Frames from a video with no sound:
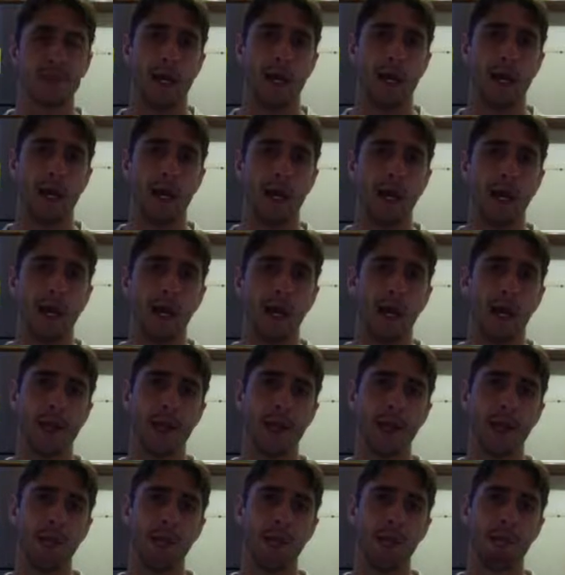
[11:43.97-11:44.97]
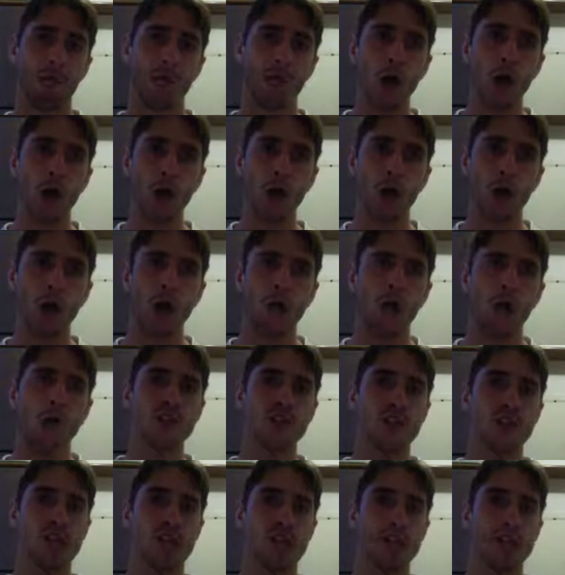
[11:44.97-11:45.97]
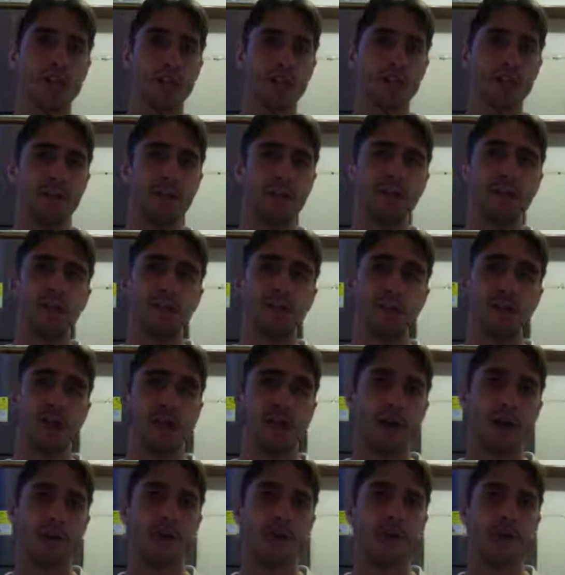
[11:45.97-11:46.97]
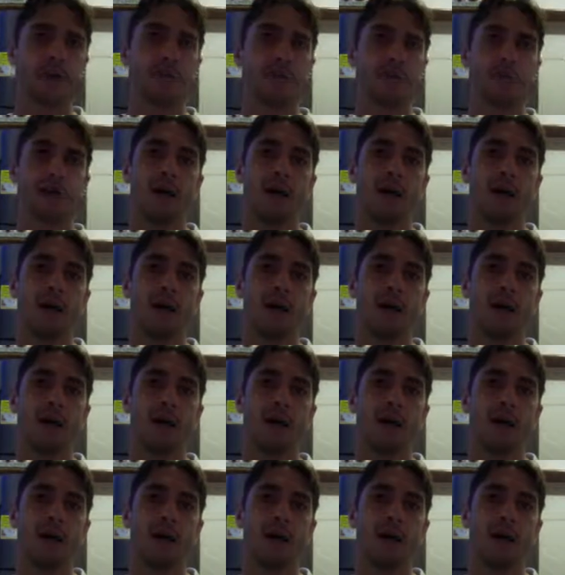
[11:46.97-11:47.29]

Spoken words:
and a broader understanding of the different kinds of